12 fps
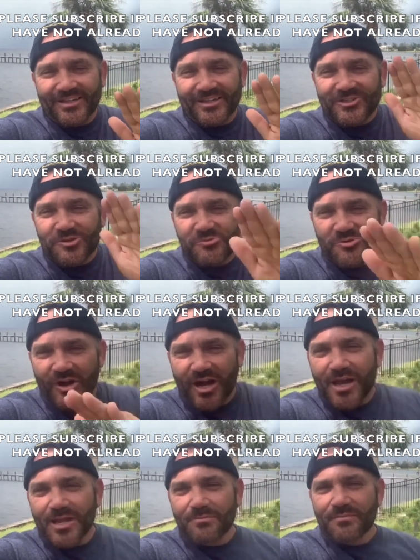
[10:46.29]
You
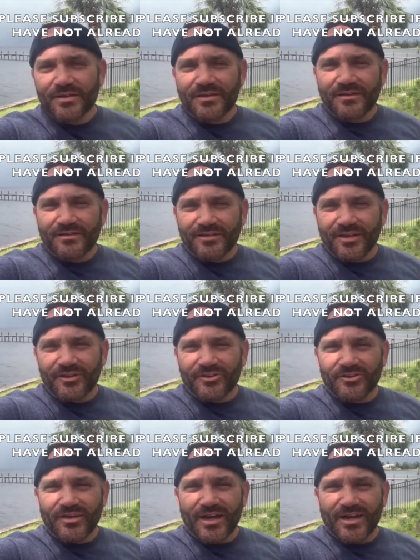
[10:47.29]
subscribe. You know,
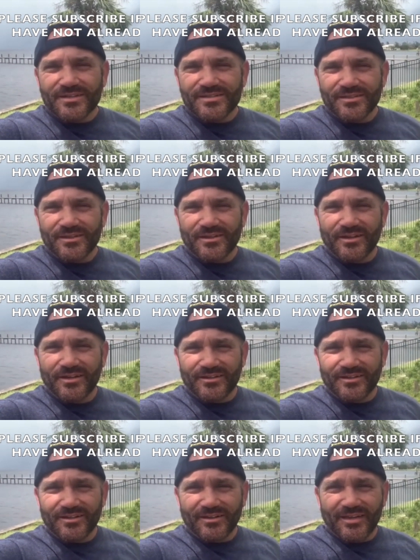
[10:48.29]
you guys,
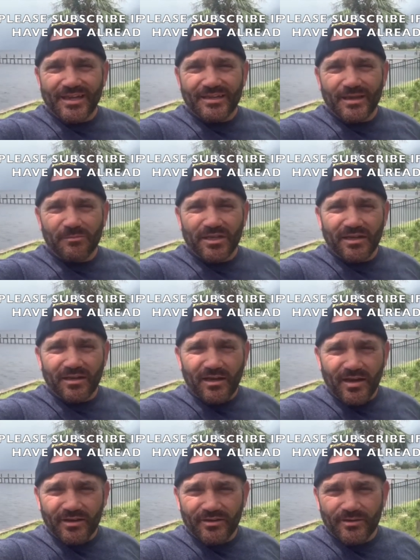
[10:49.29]
I'm getting a
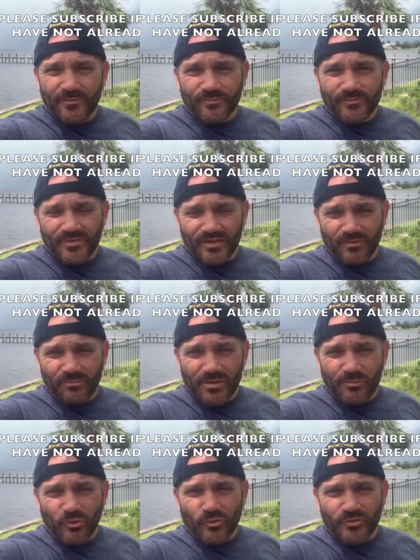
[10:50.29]
lot of
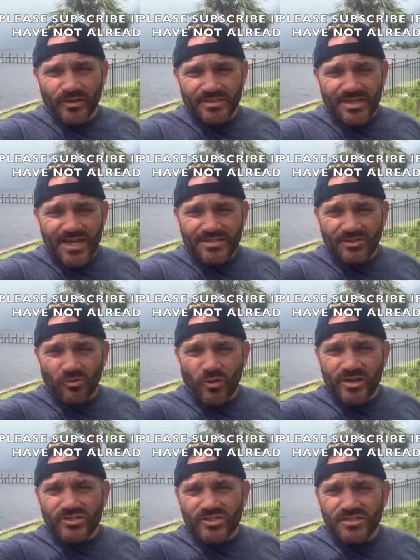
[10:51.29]
people that's asking
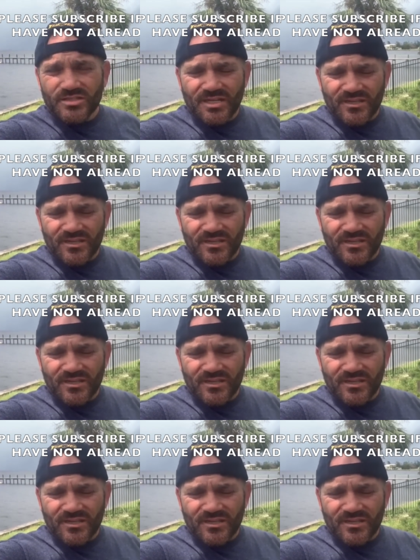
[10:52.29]
questions.